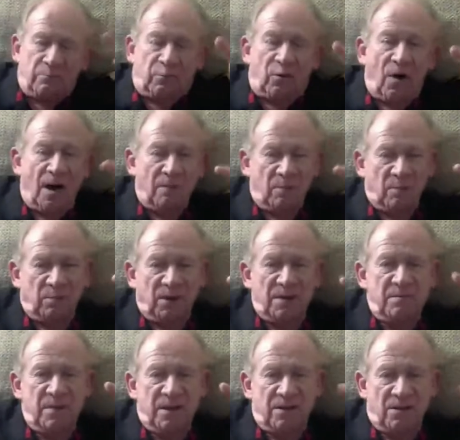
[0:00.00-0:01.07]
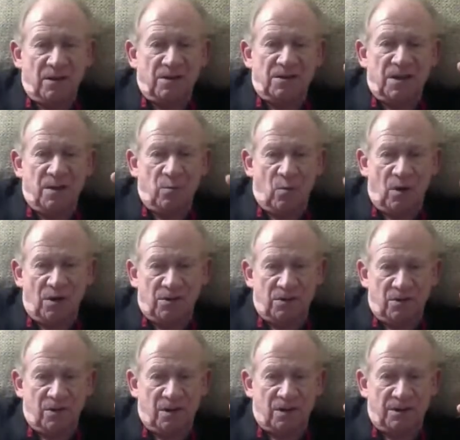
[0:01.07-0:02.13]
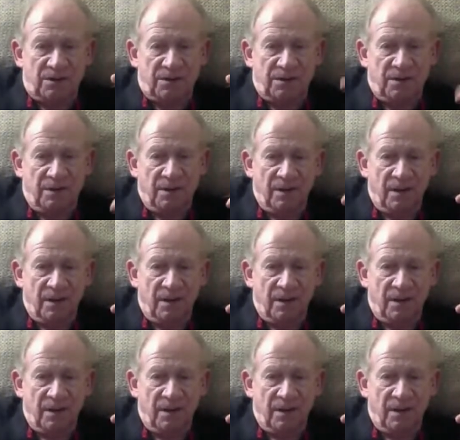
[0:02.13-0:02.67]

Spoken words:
probably because he was honest,